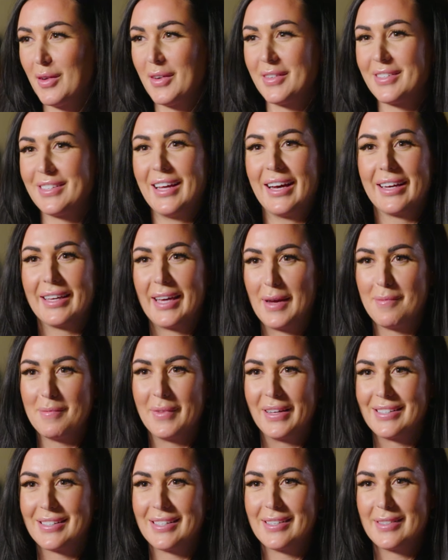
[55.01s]
forward to that game
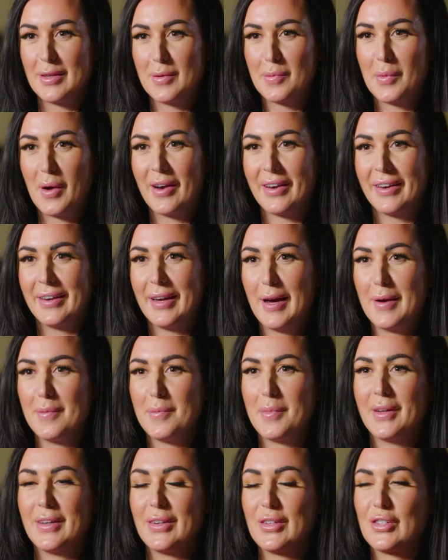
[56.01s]
then, since you brought it
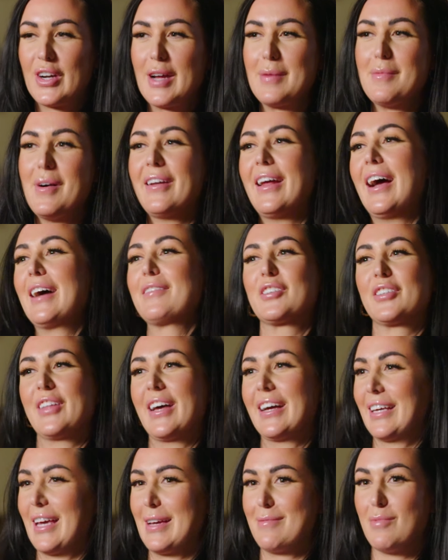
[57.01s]
up. Draymond, after
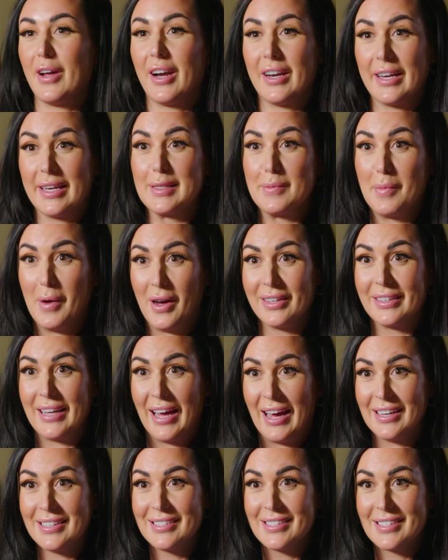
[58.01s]
that game, went on his
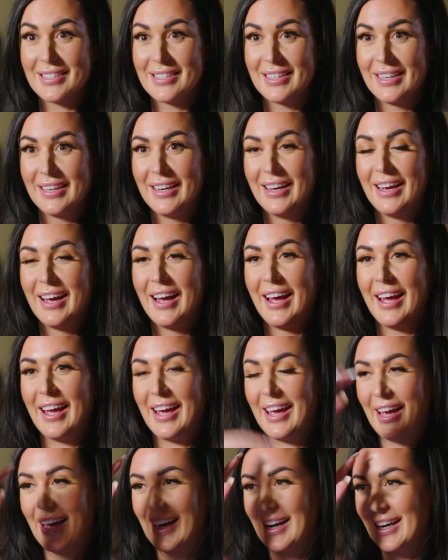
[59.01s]
podcast
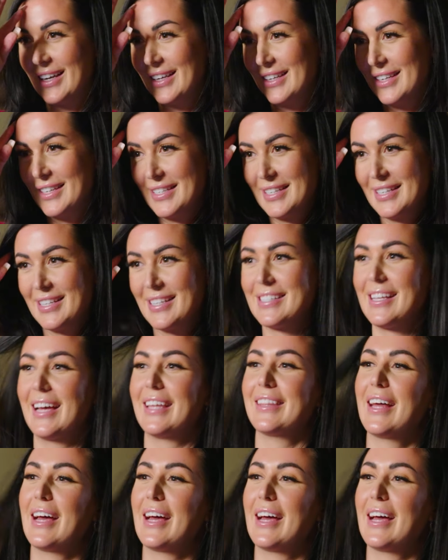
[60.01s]
and said